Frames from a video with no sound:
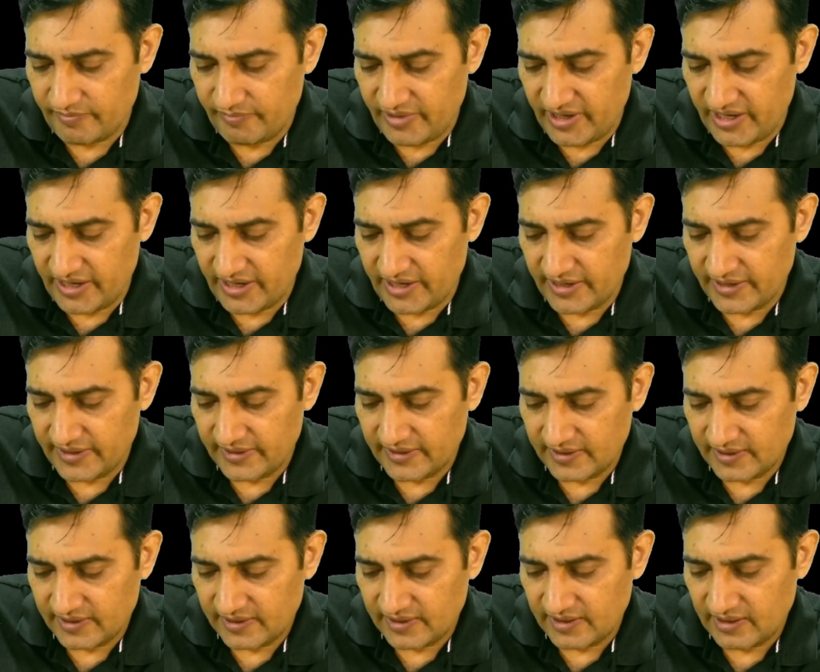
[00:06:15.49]
B,
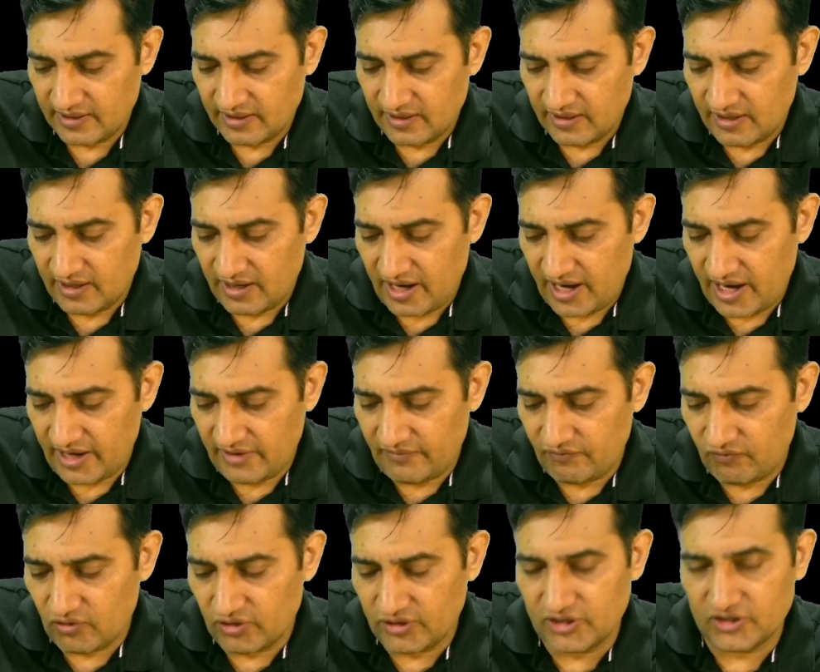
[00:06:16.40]
and
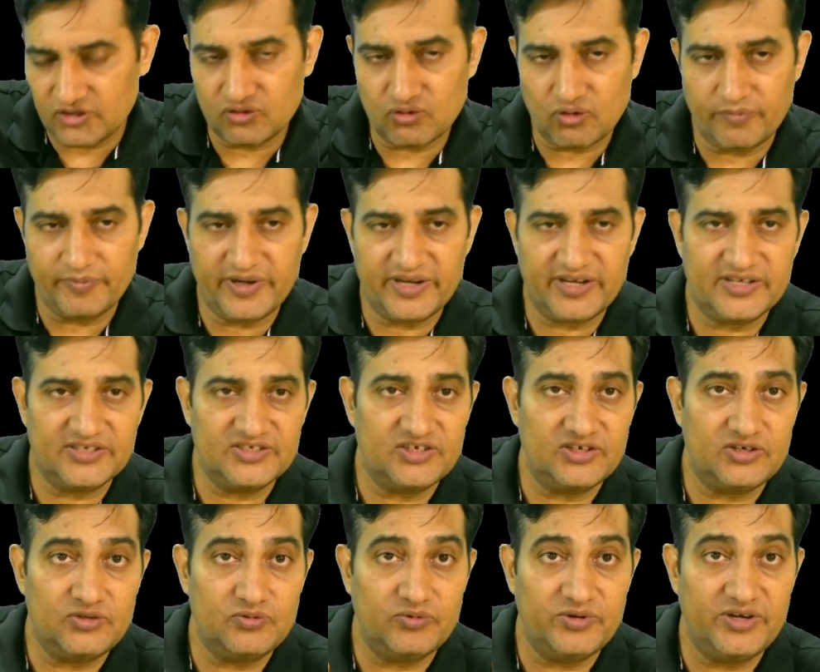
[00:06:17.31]
for this
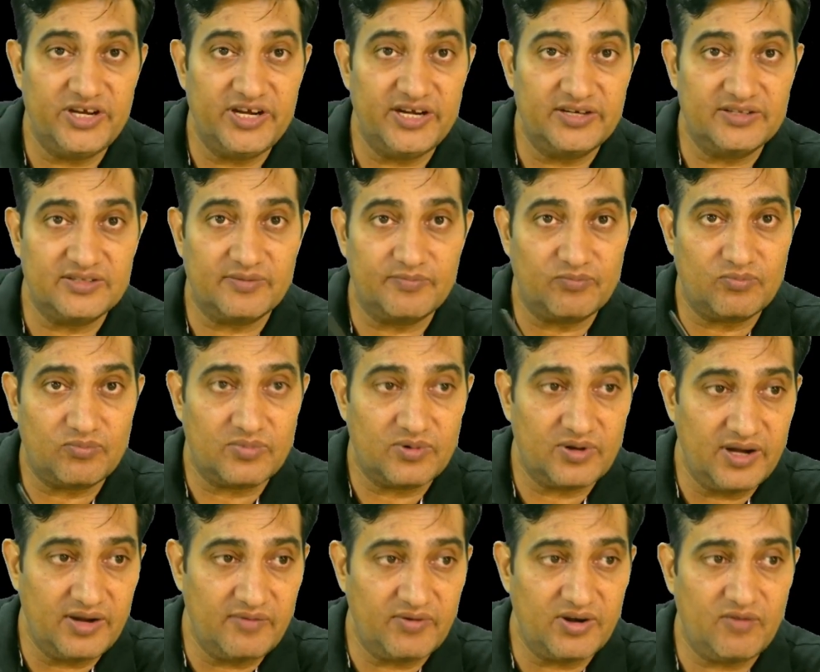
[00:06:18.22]
communication you need some
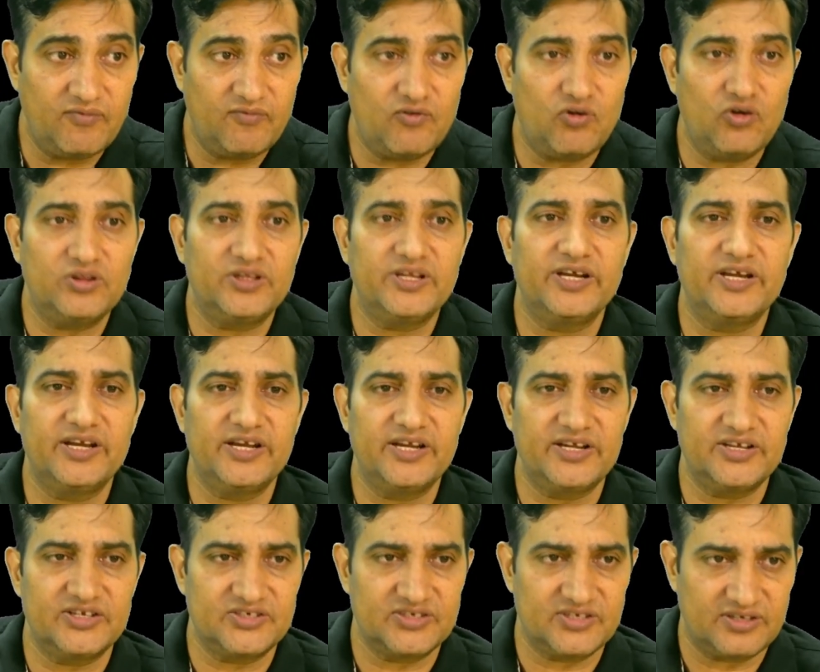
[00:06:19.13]
level of
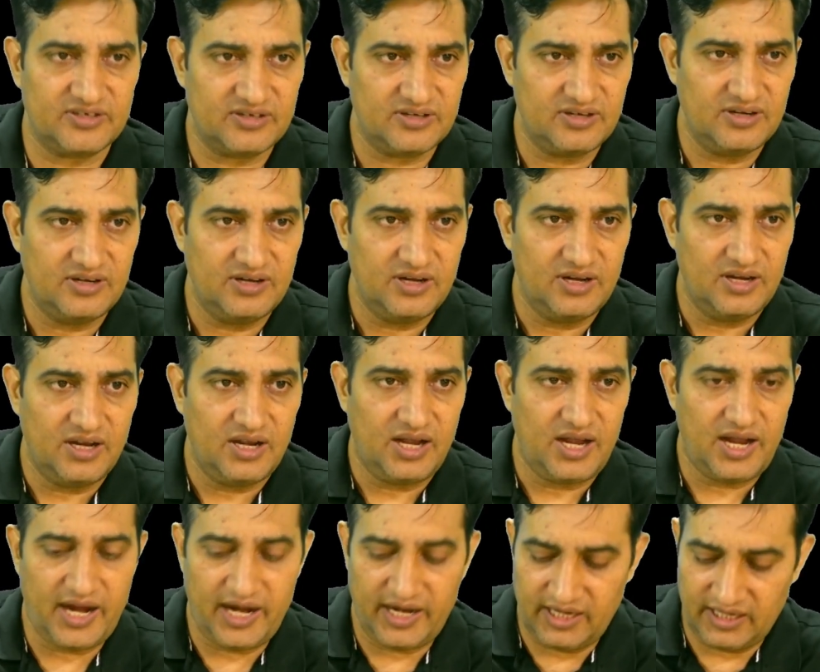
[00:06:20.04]
authentication,
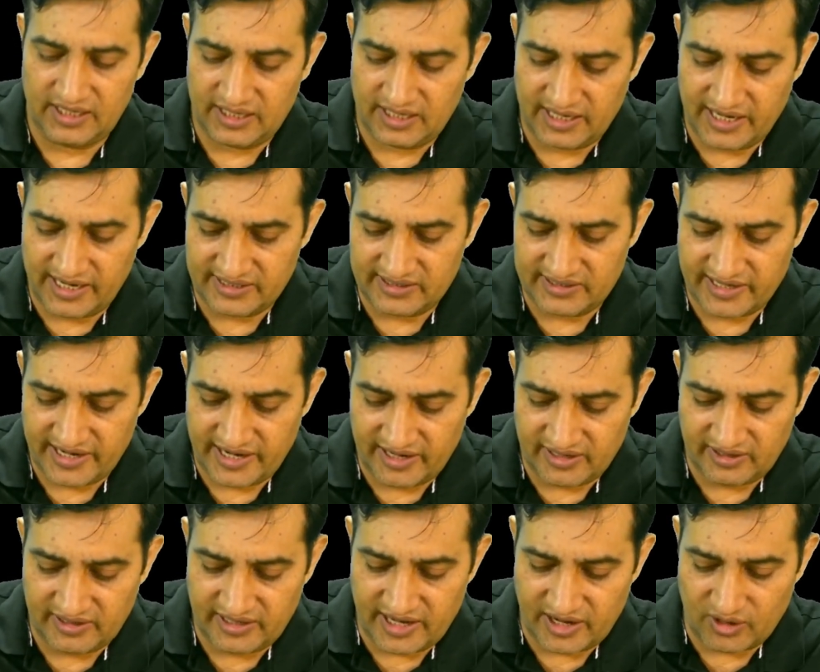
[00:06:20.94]
and let's say
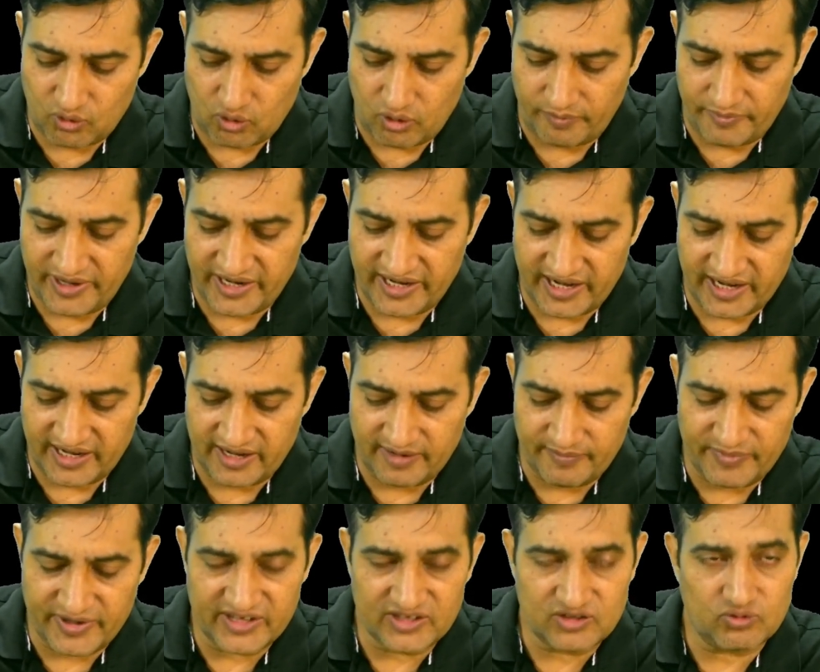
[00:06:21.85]
they are communicating
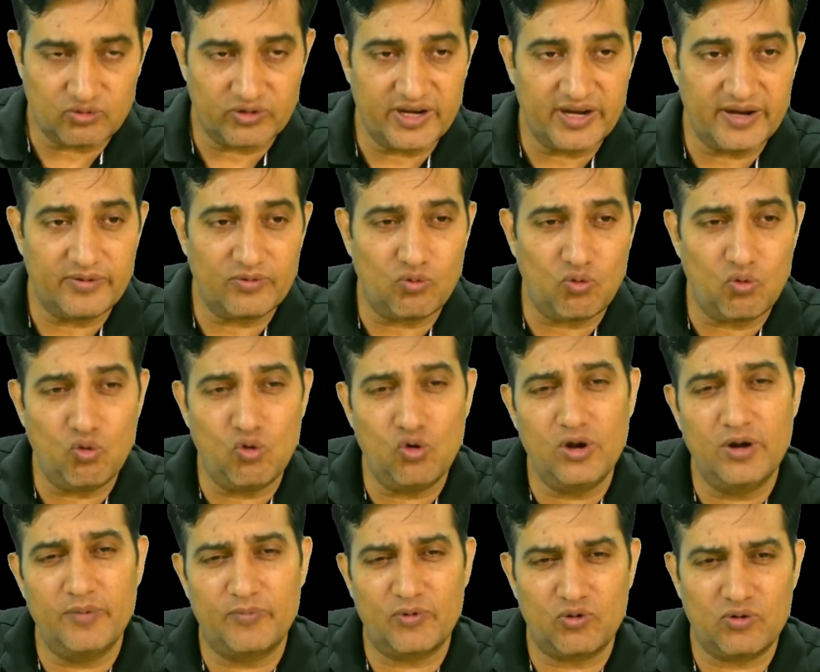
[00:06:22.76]
based on a
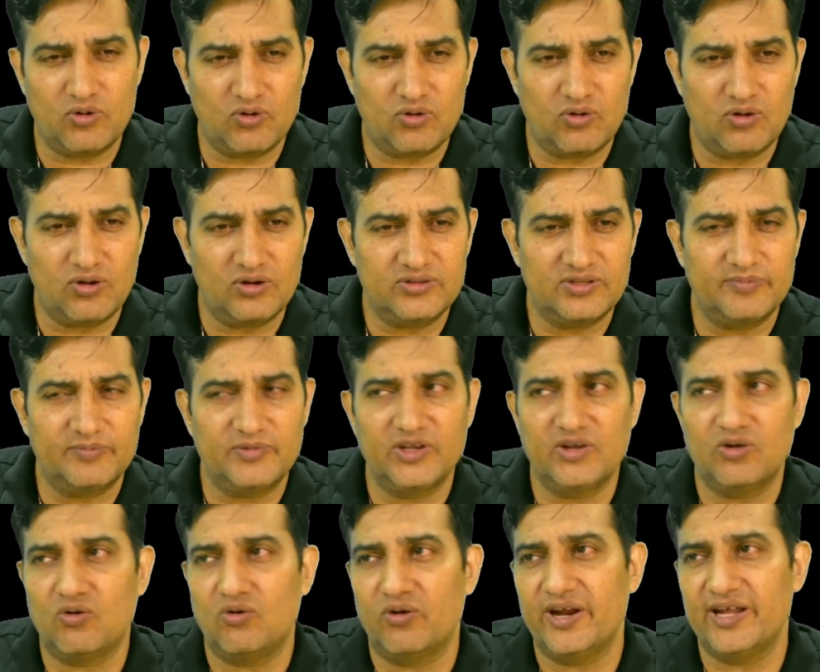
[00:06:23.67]
old protocol, something
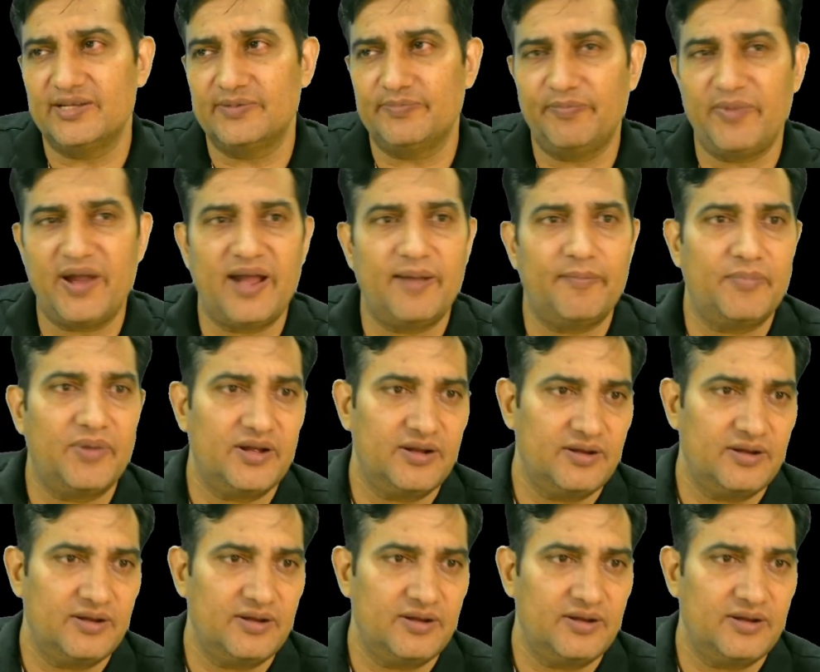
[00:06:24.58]
called as PAP,